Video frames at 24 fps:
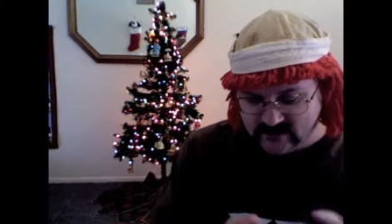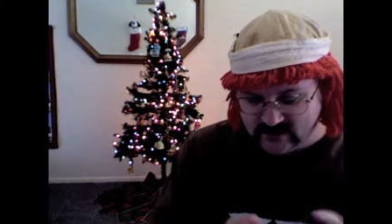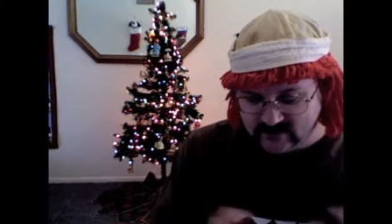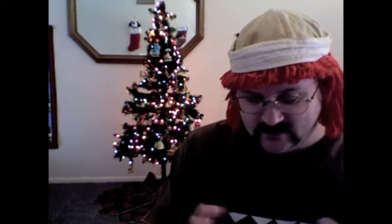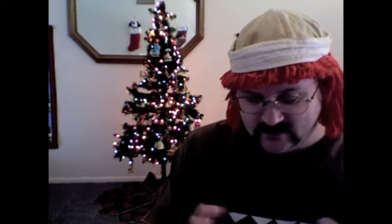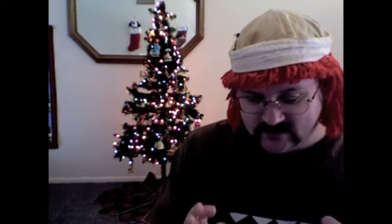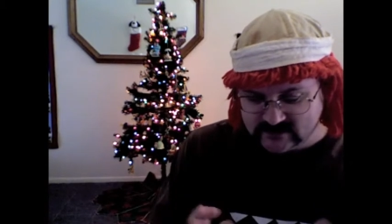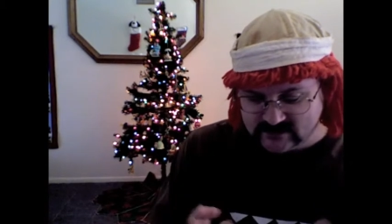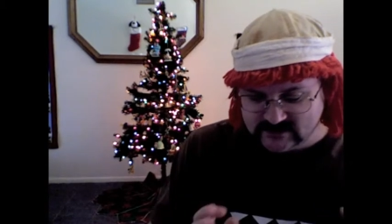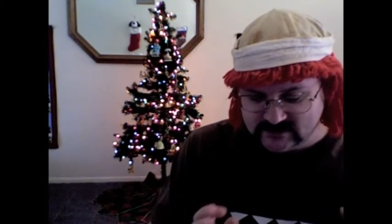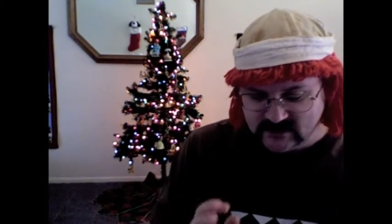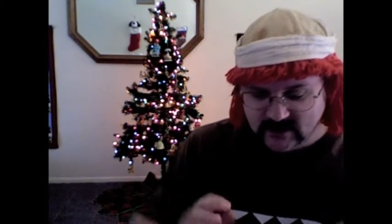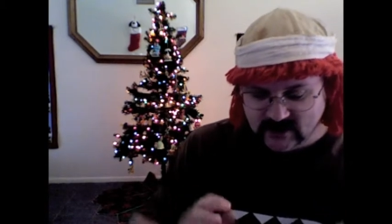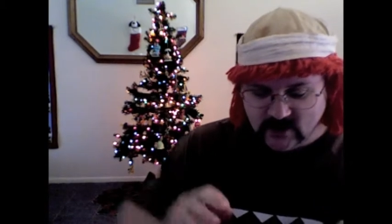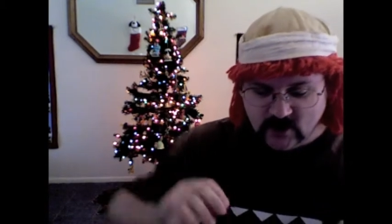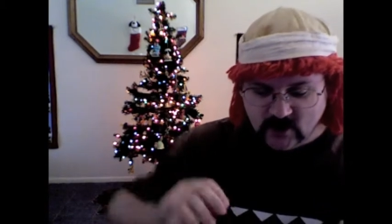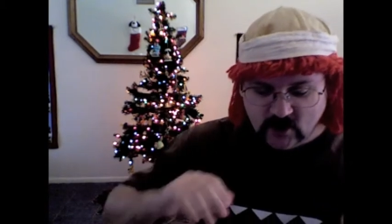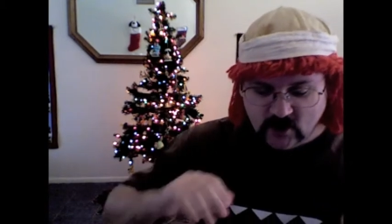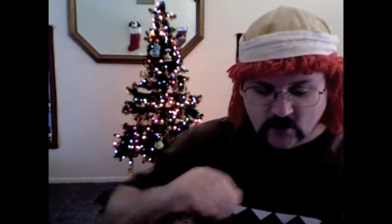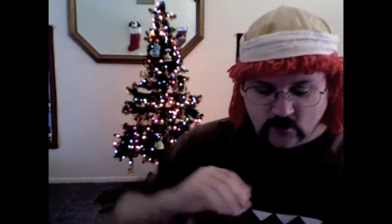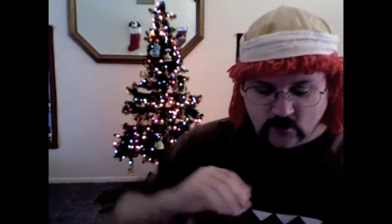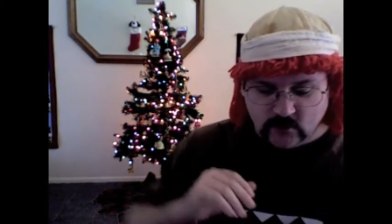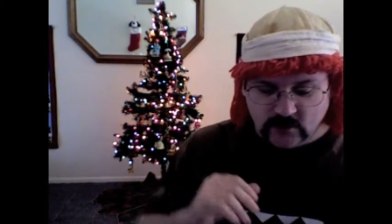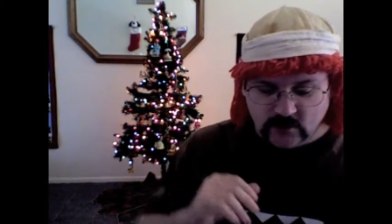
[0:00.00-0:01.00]
it is,
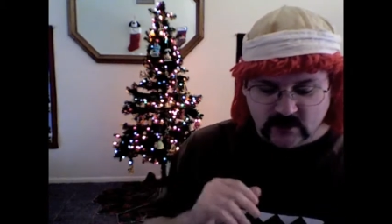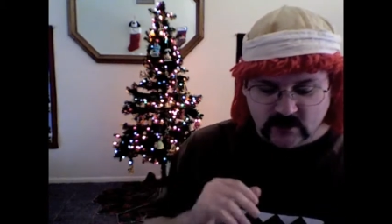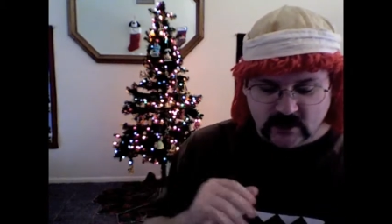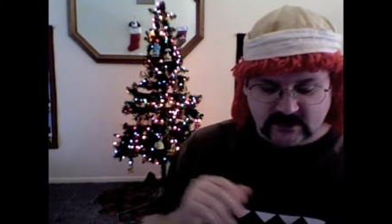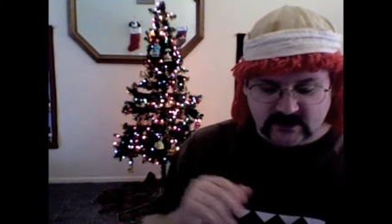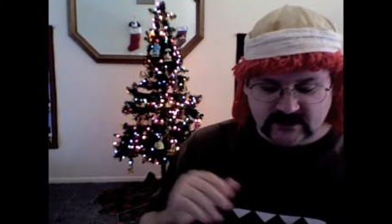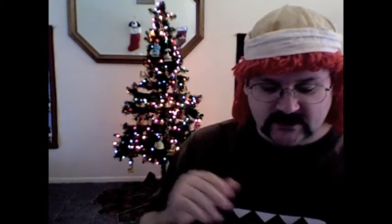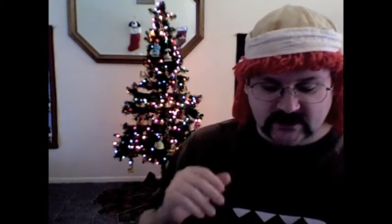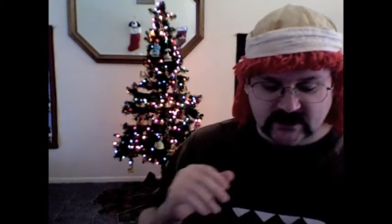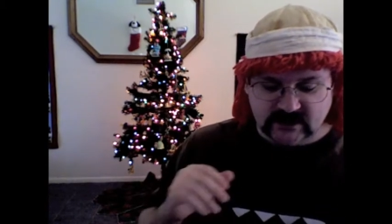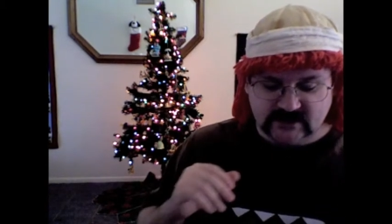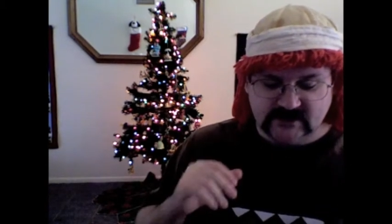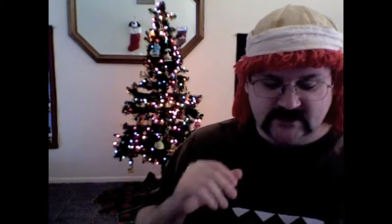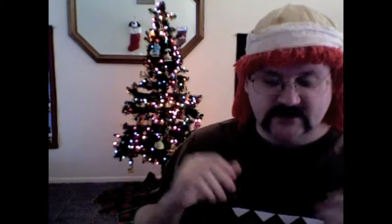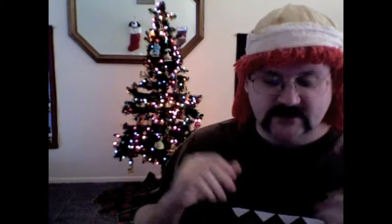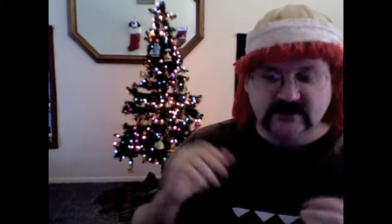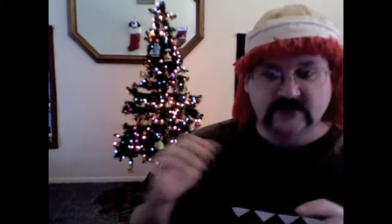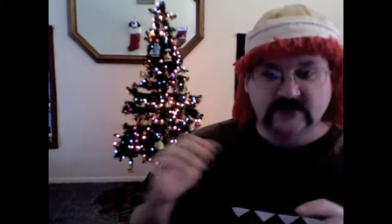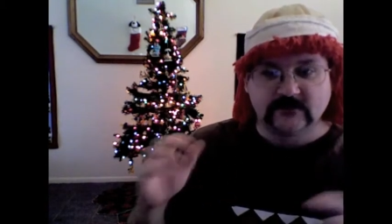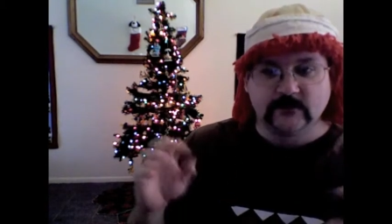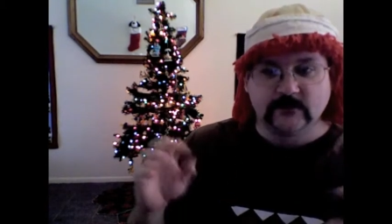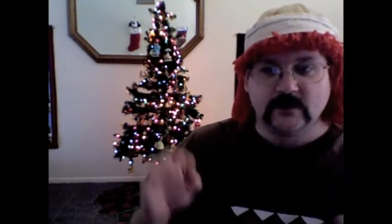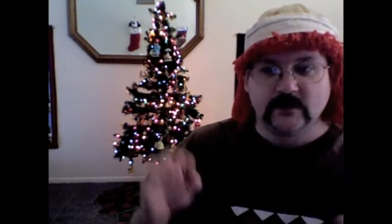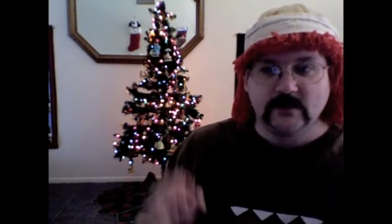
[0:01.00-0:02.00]
where you actually get to see
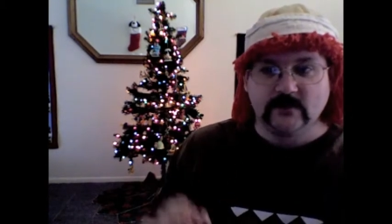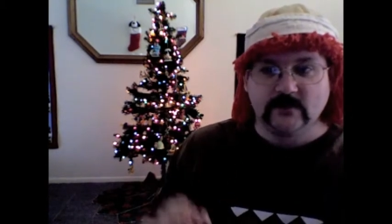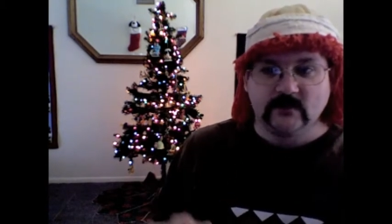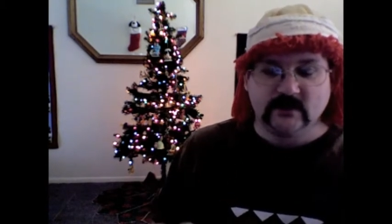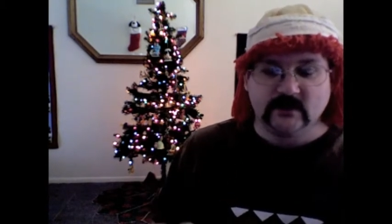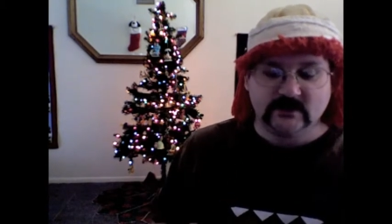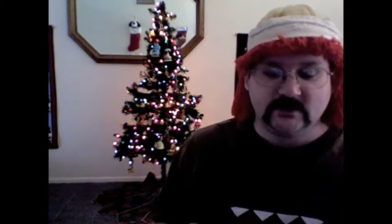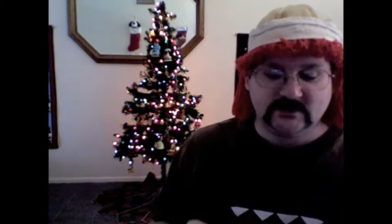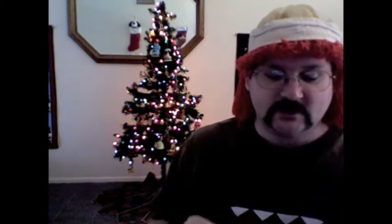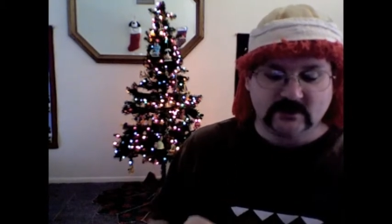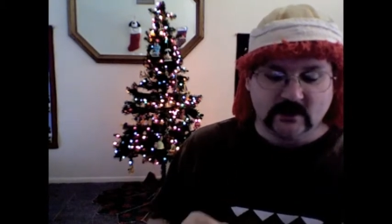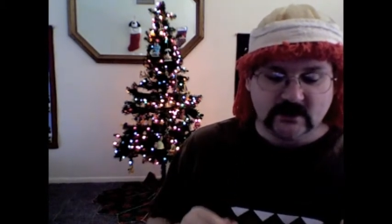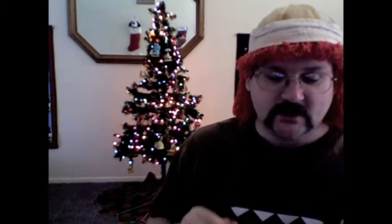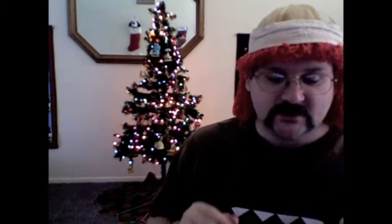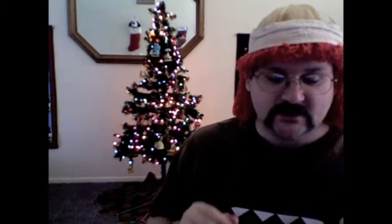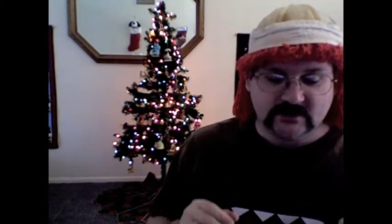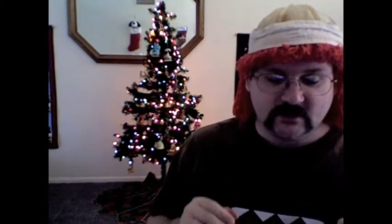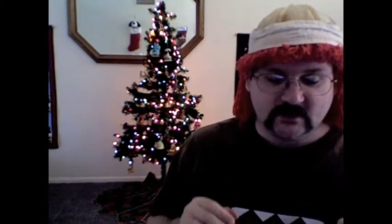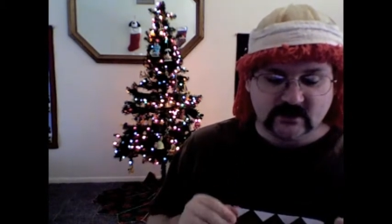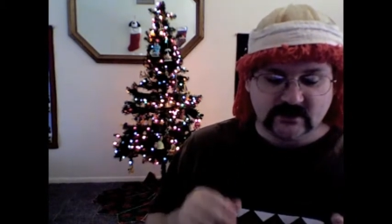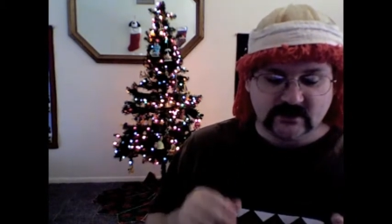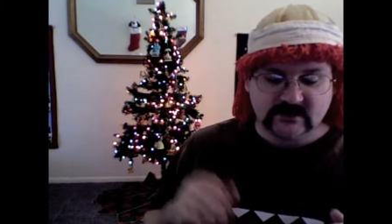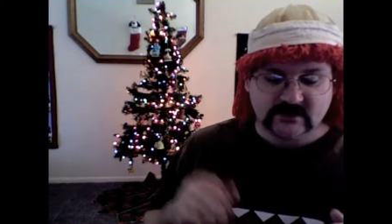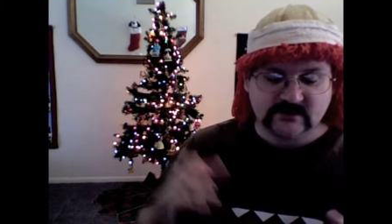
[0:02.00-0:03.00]
different people, and Johnny's
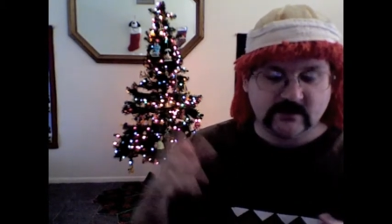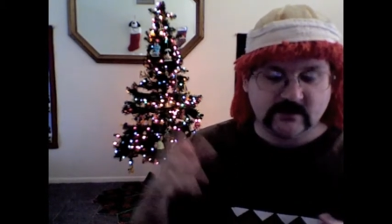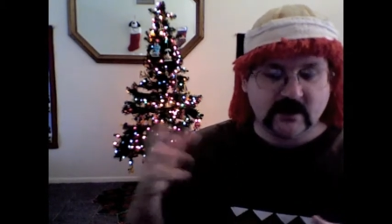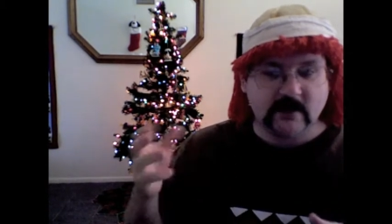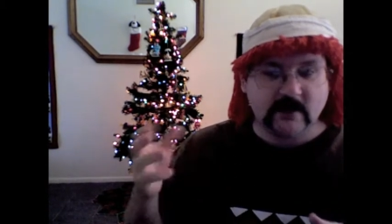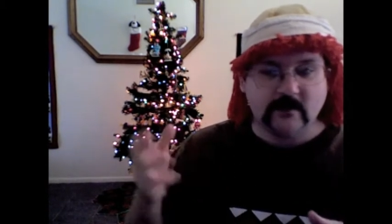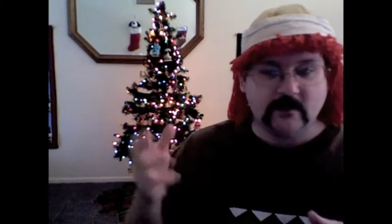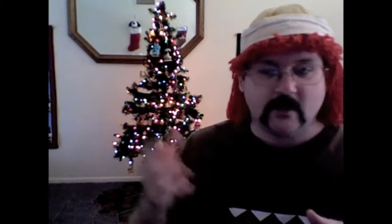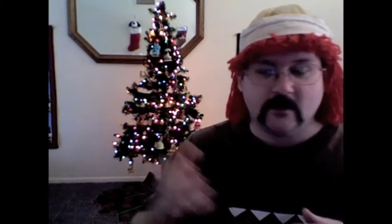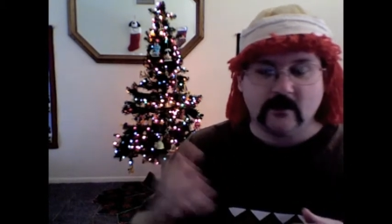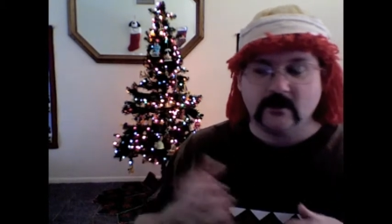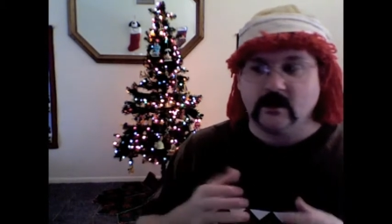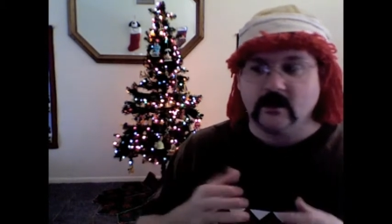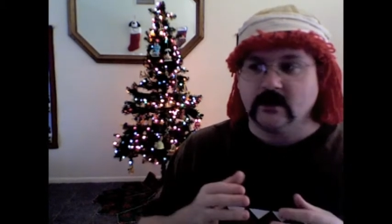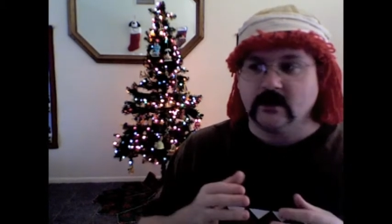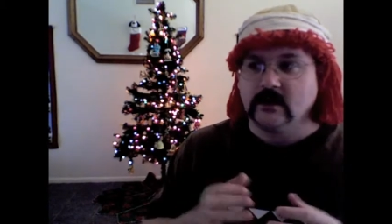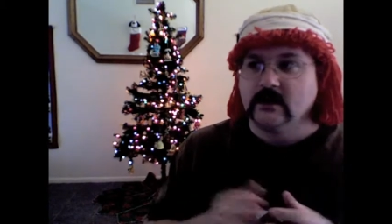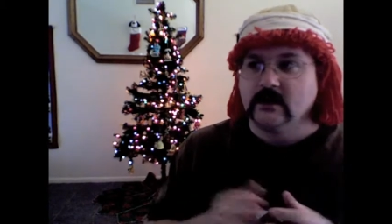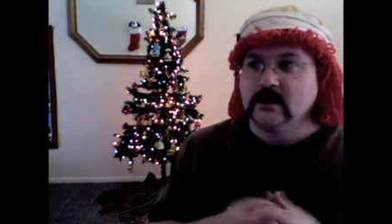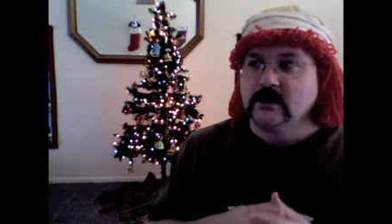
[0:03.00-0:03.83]
all explaining about like